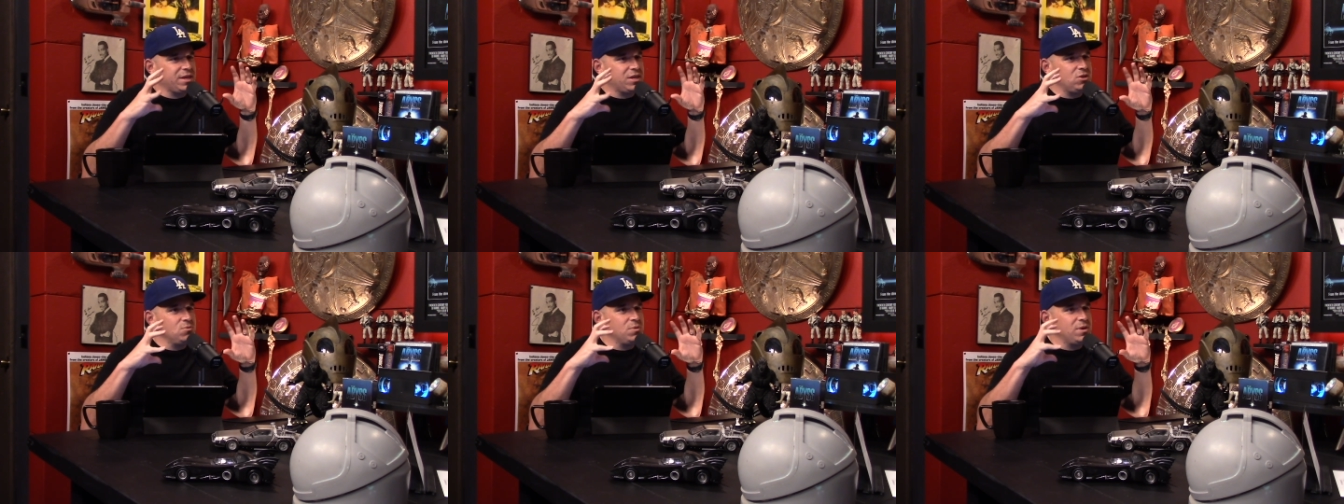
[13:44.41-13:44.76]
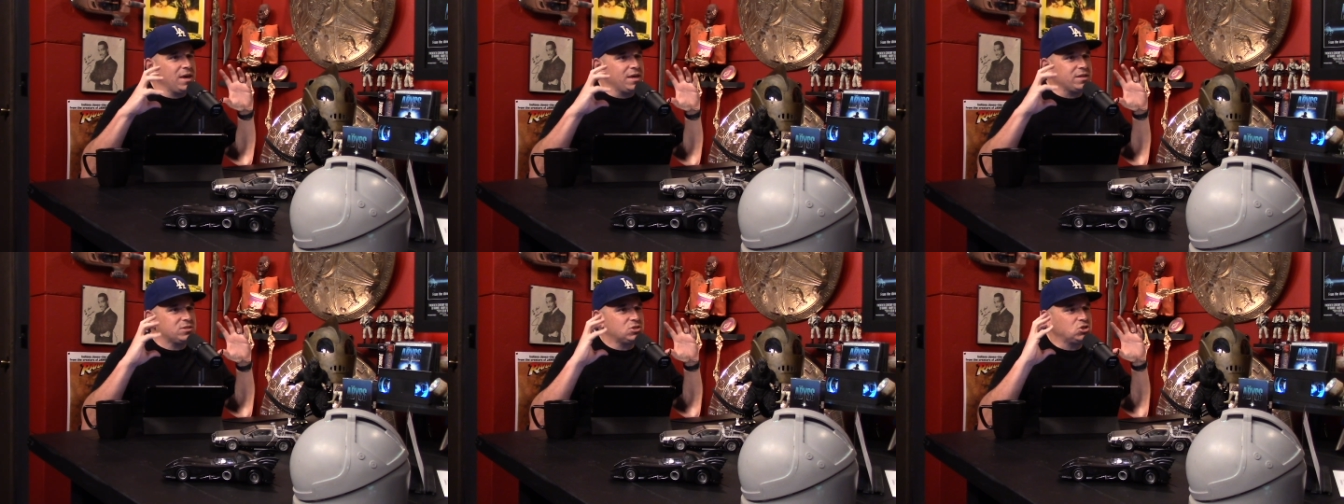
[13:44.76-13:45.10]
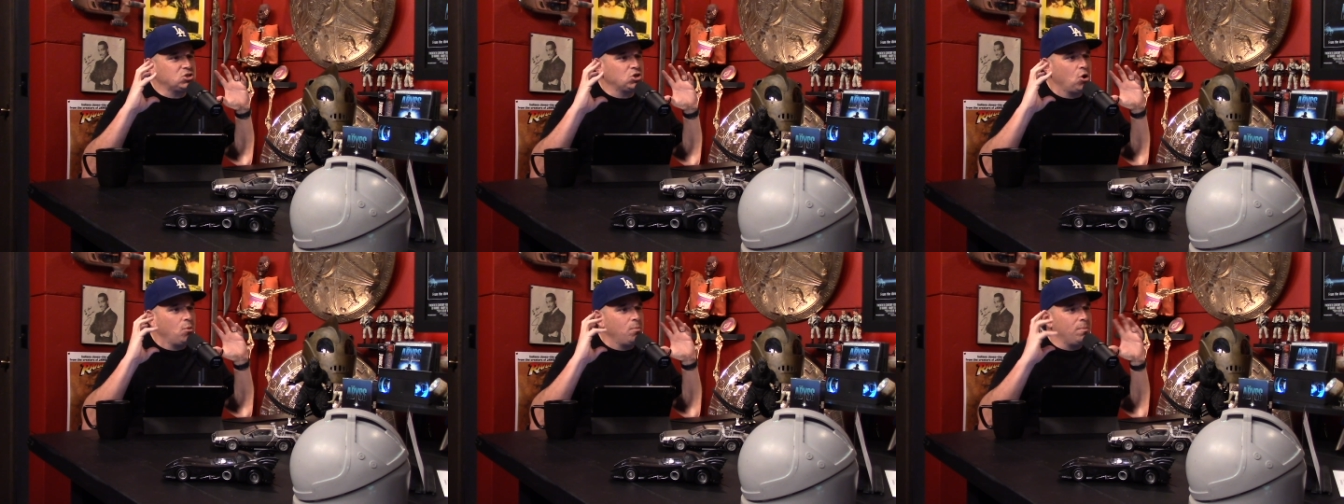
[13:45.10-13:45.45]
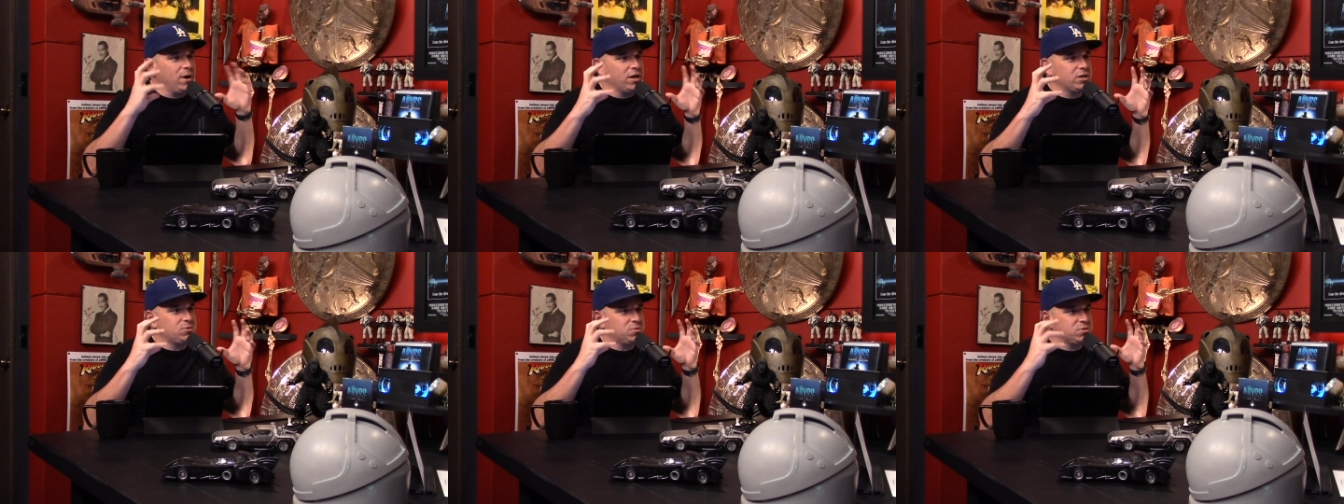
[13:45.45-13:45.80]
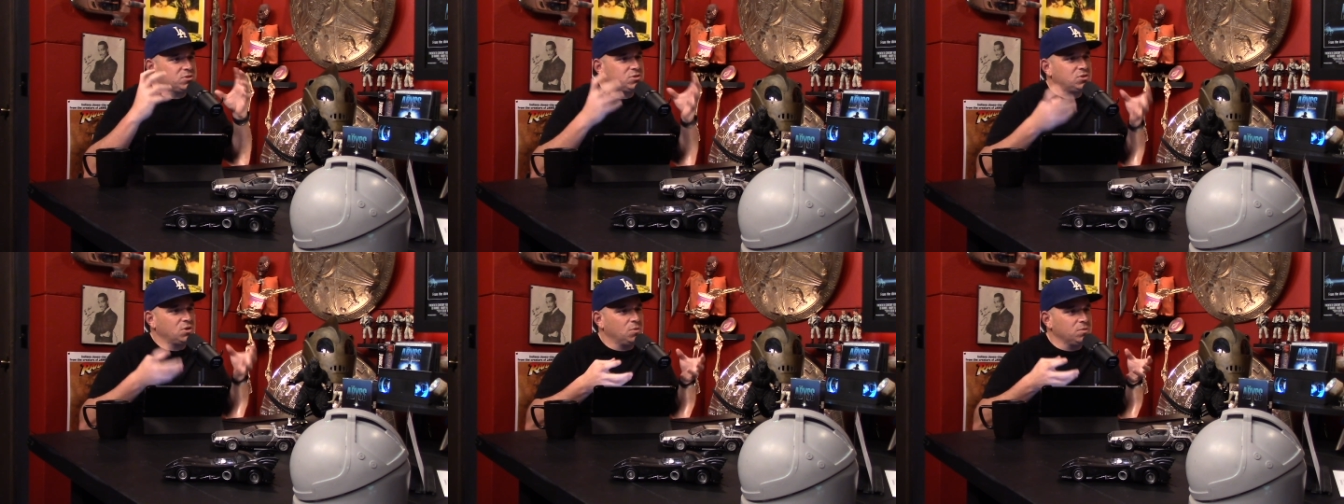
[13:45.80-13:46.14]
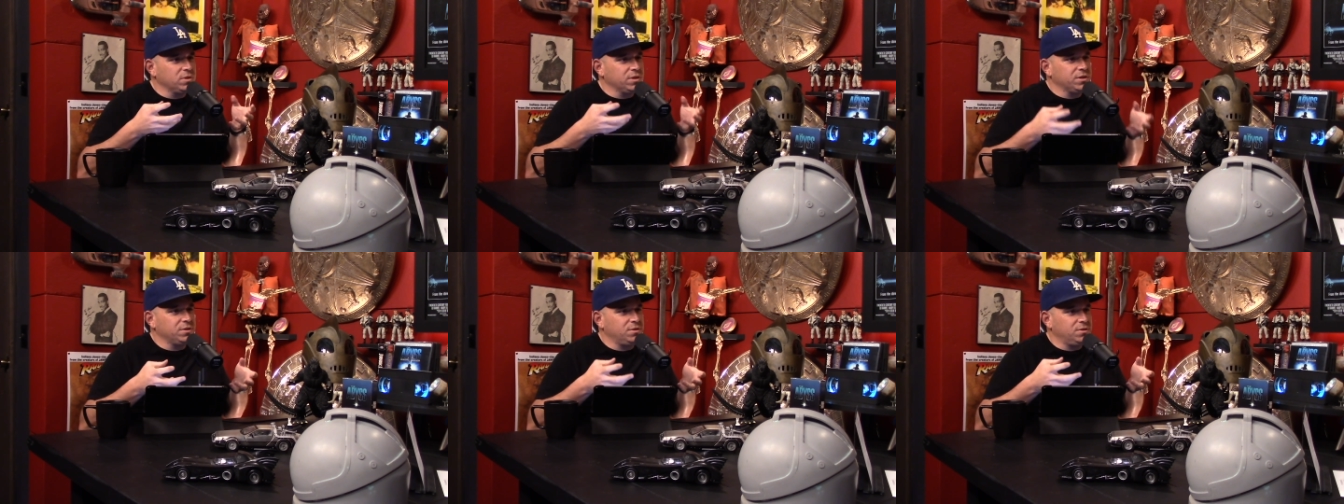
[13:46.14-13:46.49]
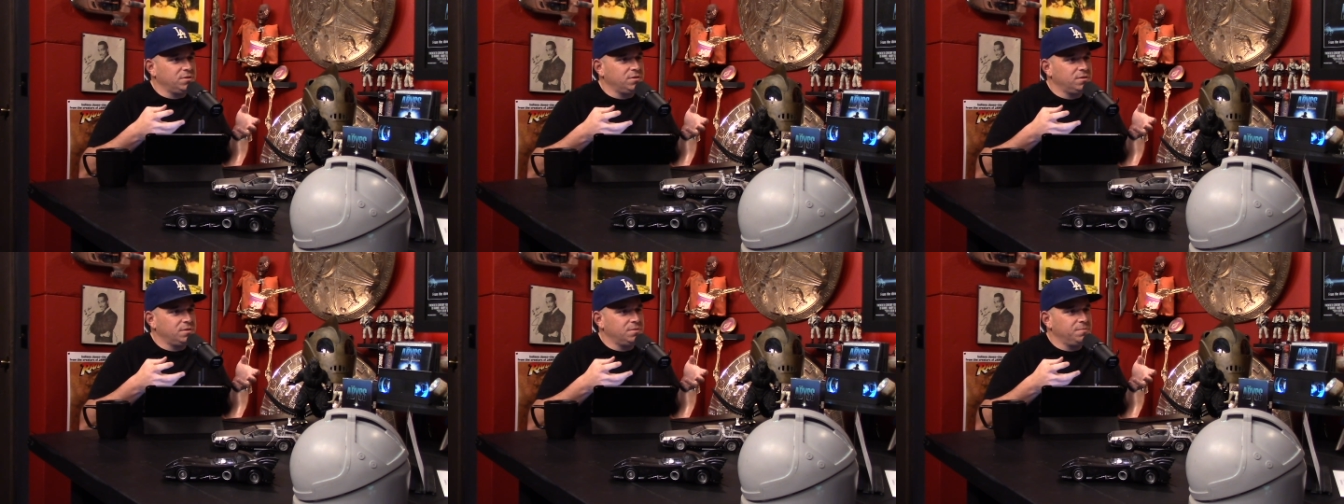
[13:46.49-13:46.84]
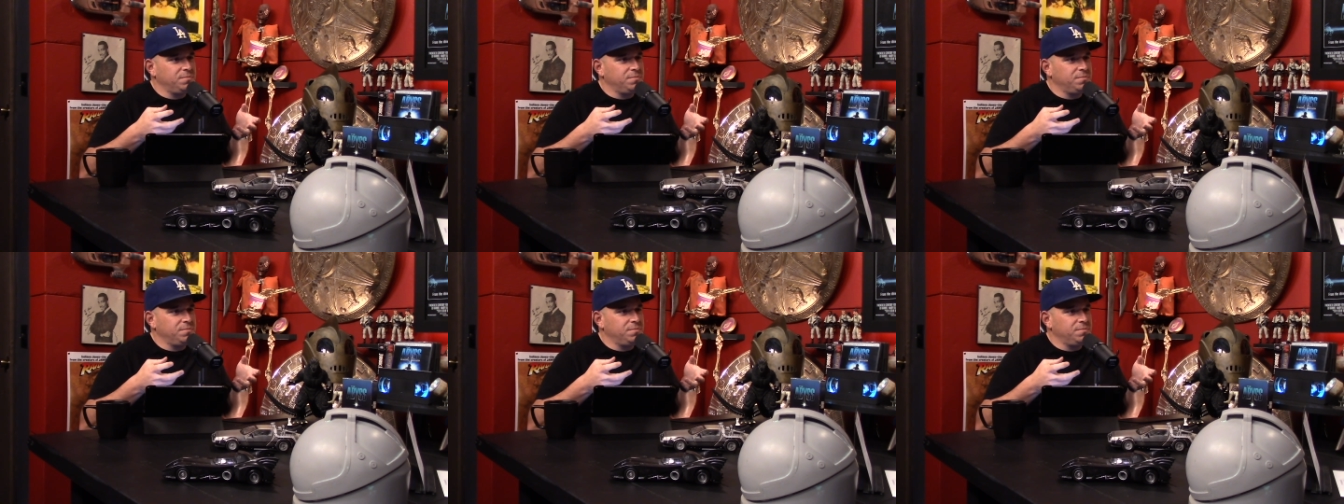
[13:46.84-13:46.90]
you get so much with so little